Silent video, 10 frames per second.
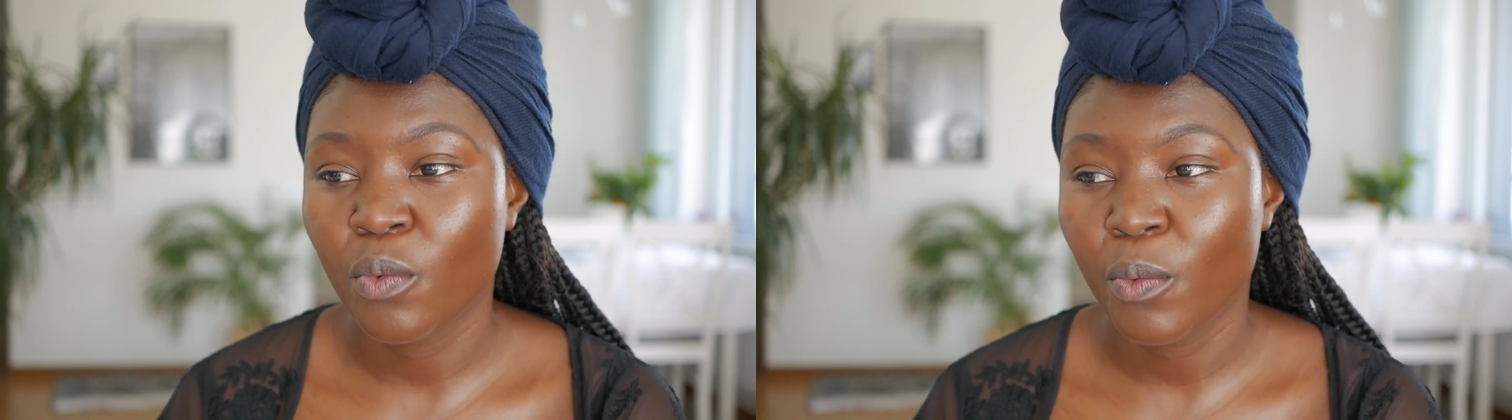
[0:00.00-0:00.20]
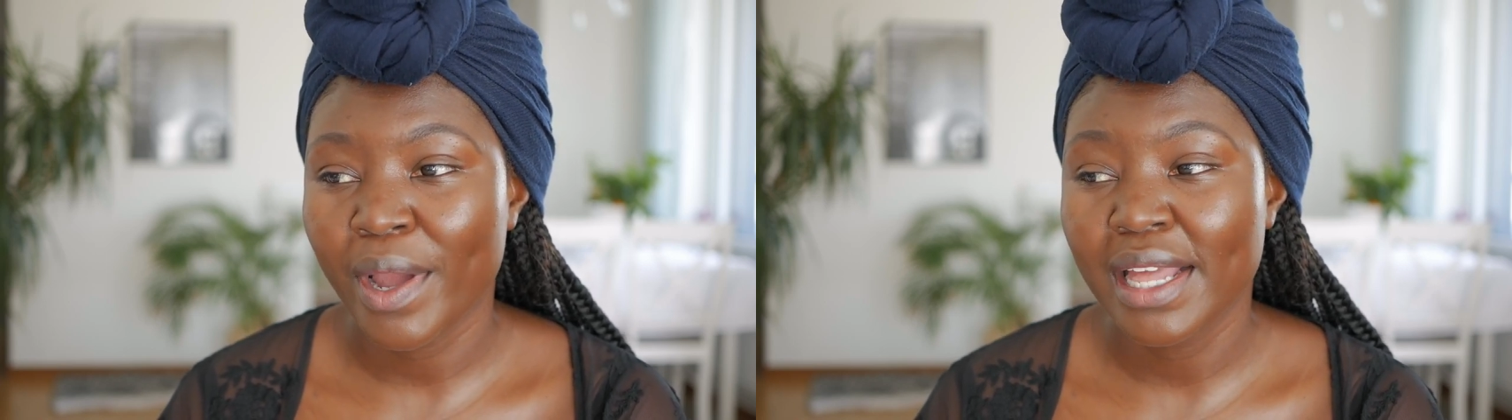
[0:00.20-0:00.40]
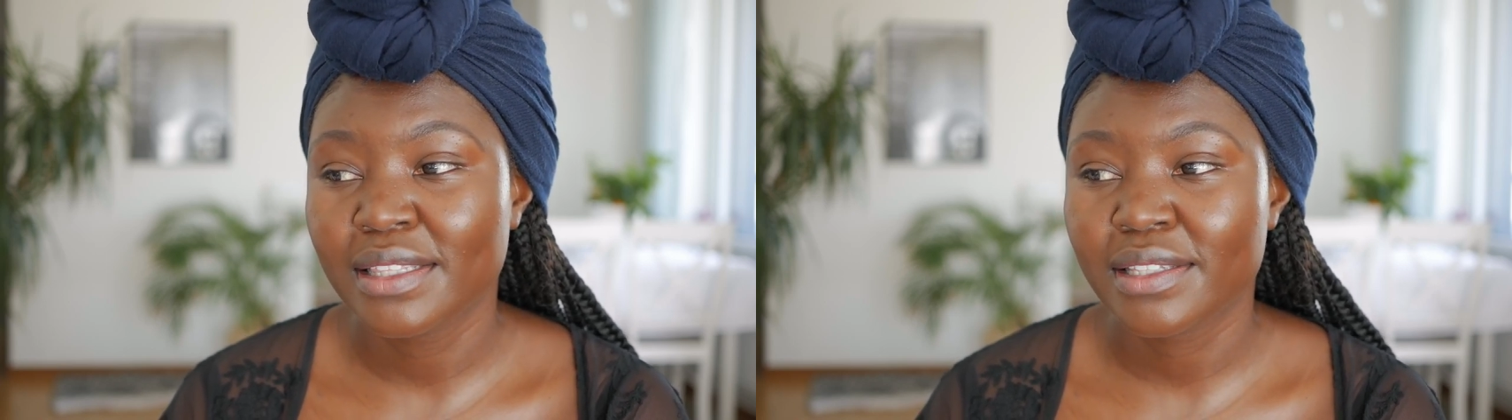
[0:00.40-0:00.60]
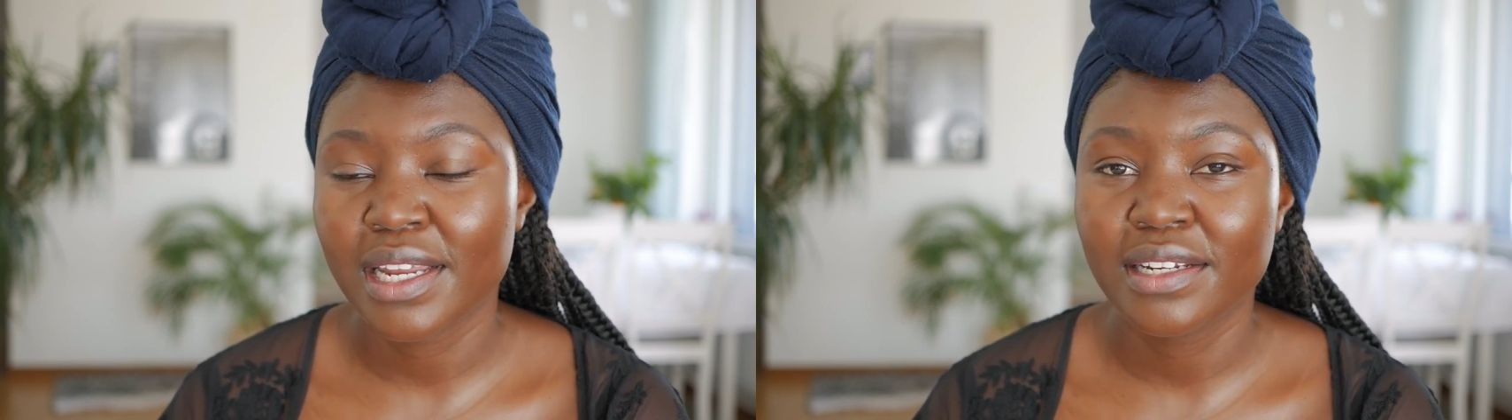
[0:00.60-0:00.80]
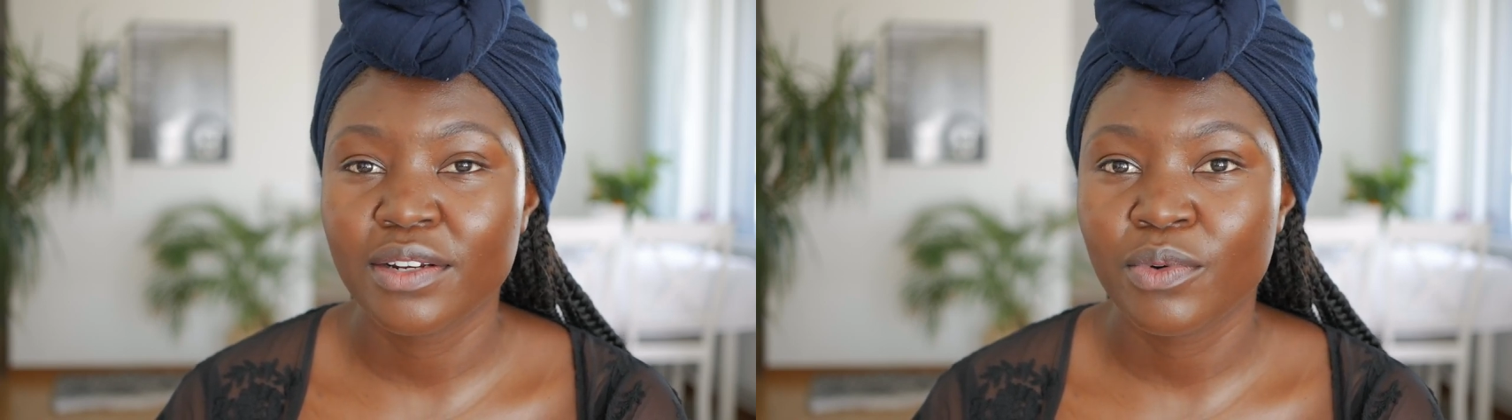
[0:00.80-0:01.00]
where it
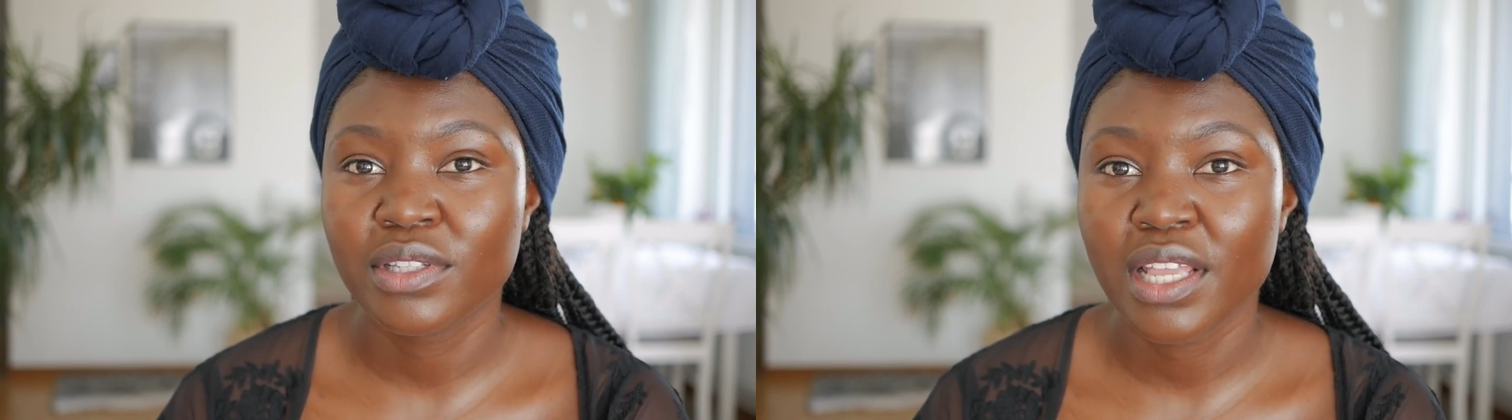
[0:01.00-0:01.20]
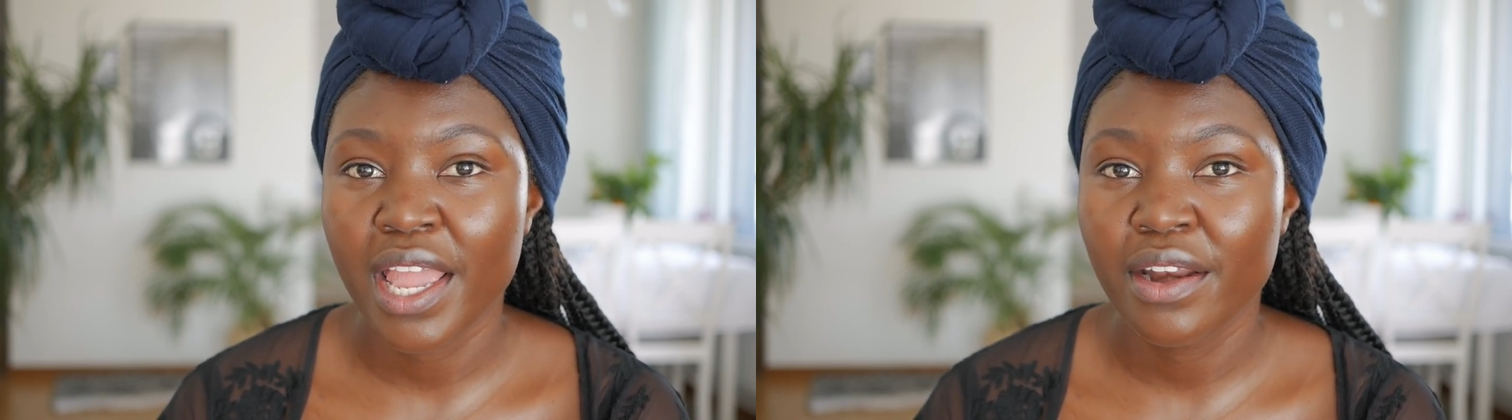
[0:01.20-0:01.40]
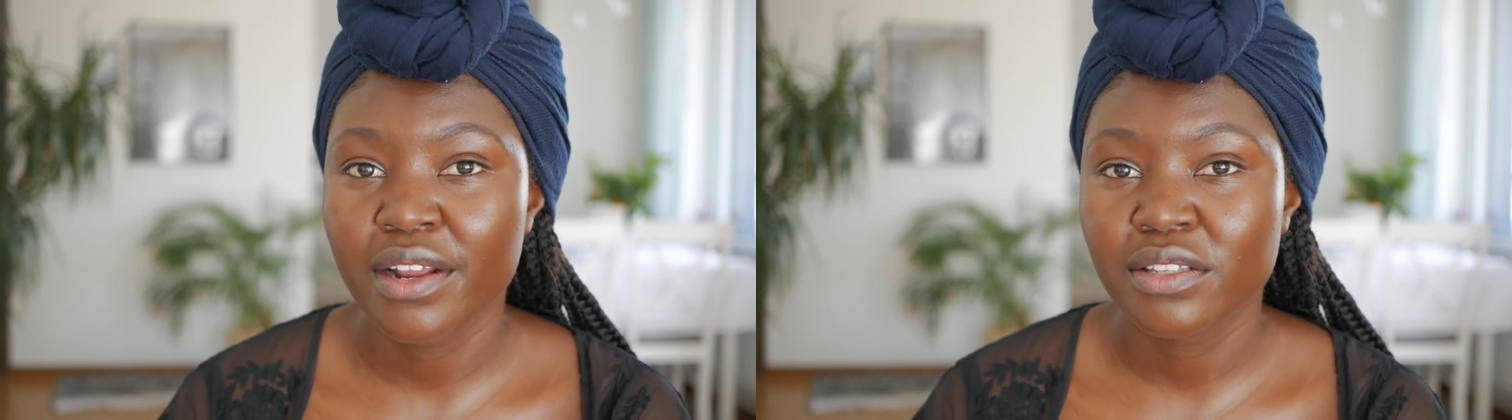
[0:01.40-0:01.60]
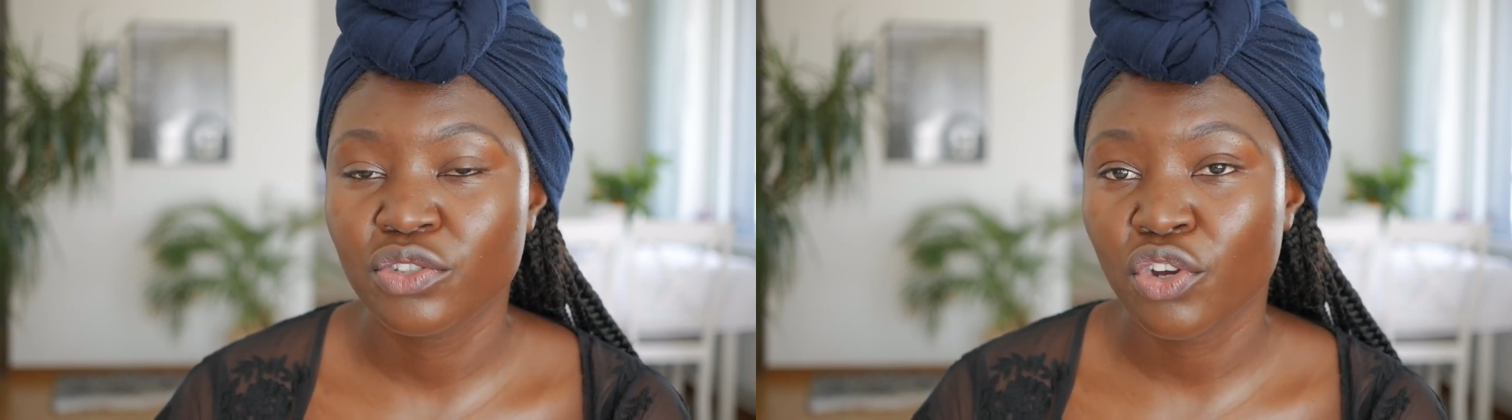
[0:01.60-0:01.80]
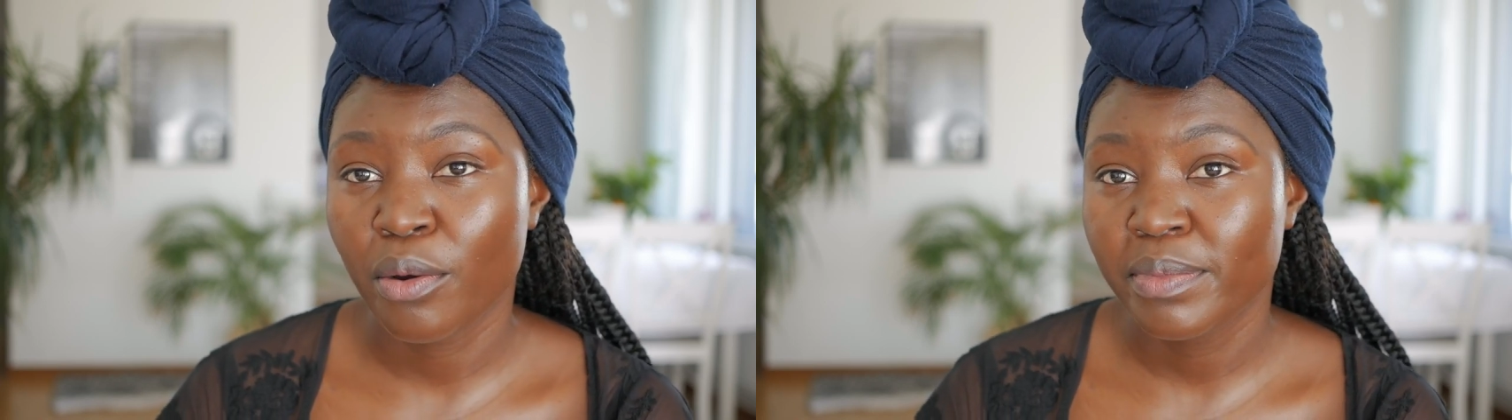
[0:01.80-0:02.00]
started was Henrik's
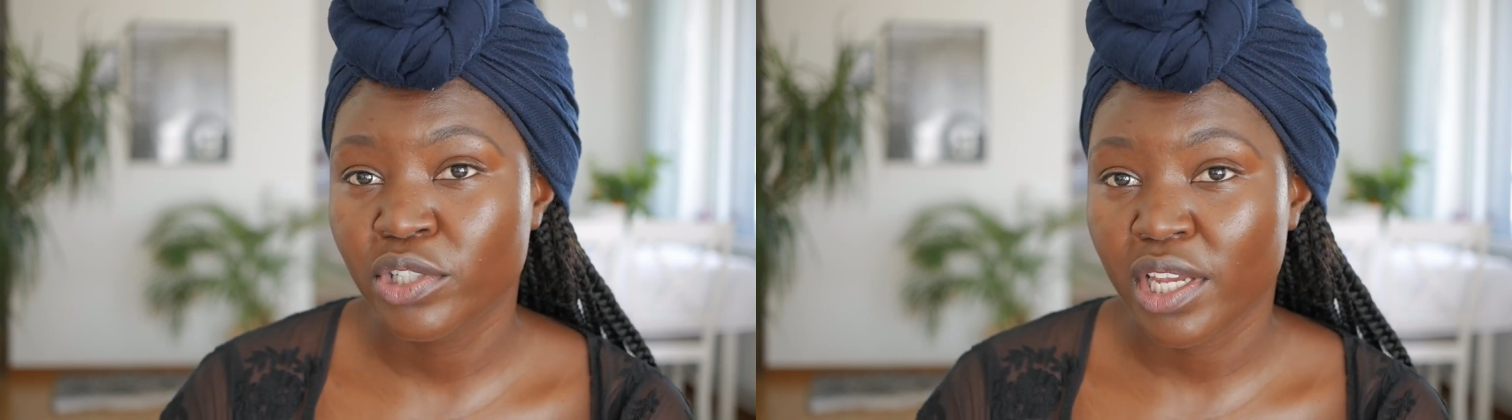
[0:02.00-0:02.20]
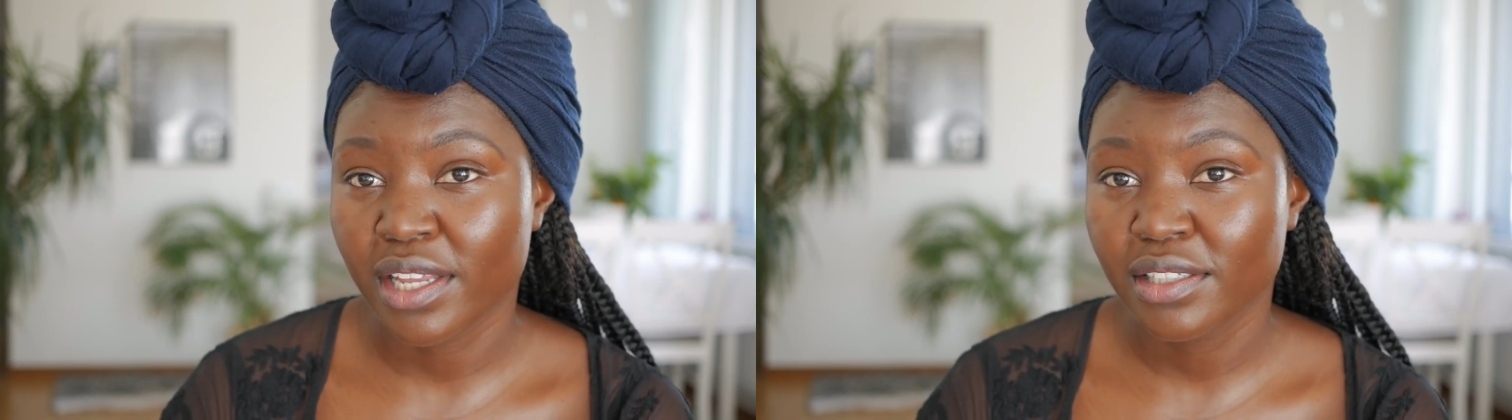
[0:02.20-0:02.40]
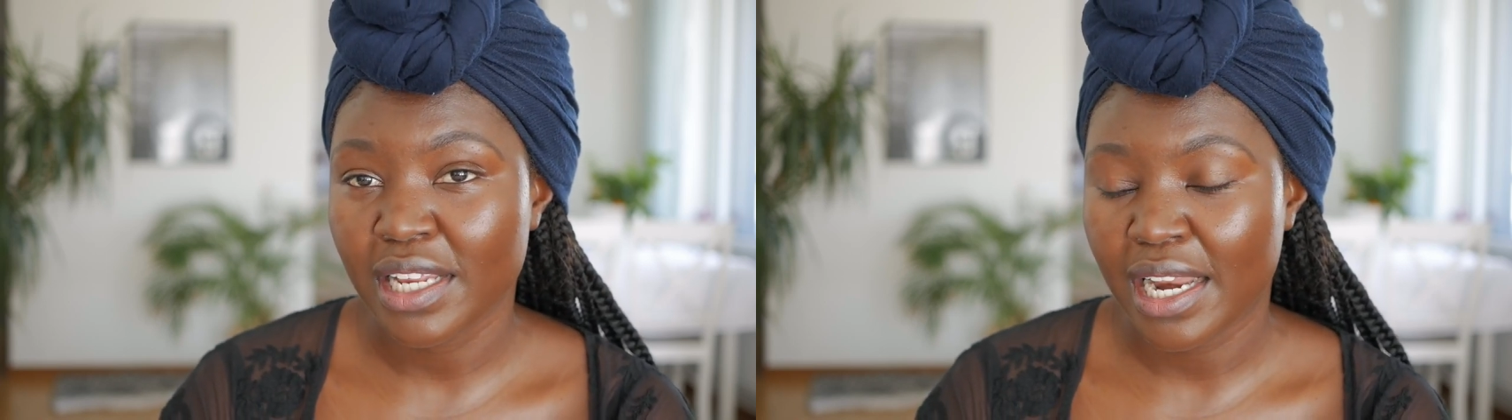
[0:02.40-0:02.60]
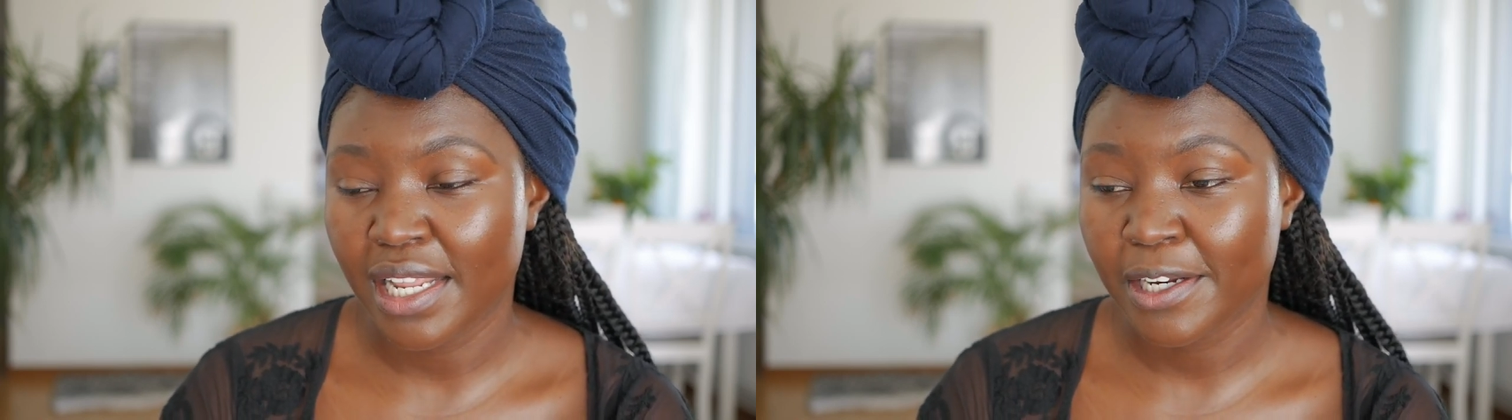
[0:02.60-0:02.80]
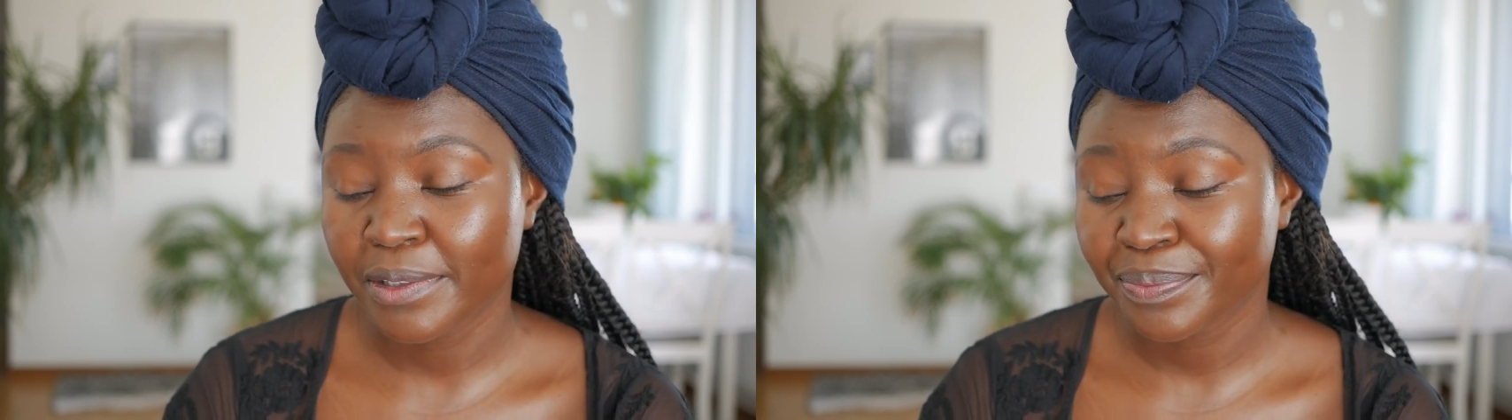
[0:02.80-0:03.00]
job changed a
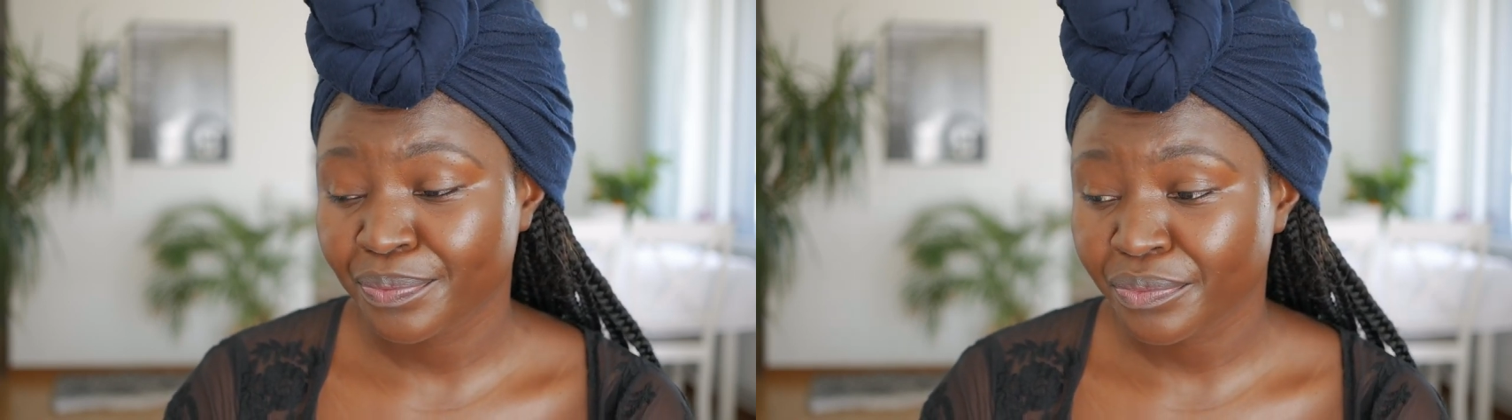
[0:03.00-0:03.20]
little.